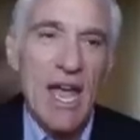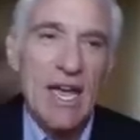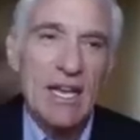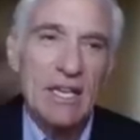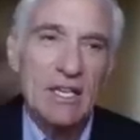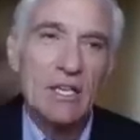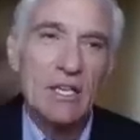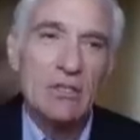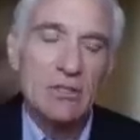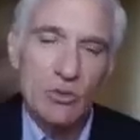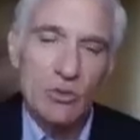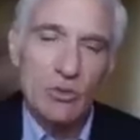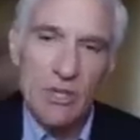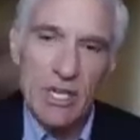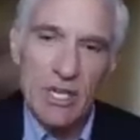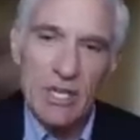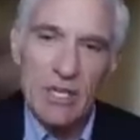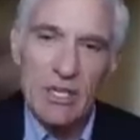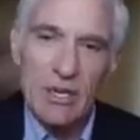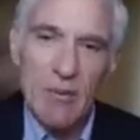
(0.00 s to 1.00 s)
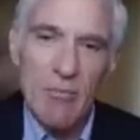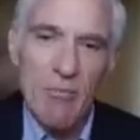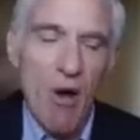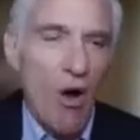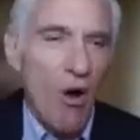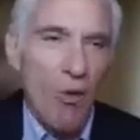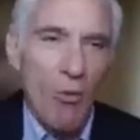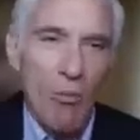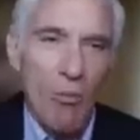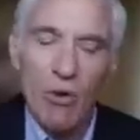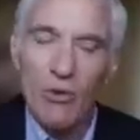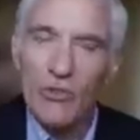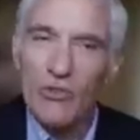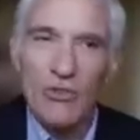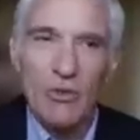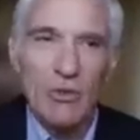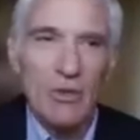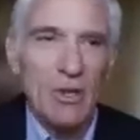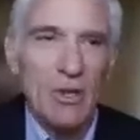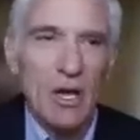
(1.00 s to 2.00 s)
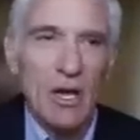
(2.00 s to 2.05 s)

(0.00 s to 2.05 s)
including almost,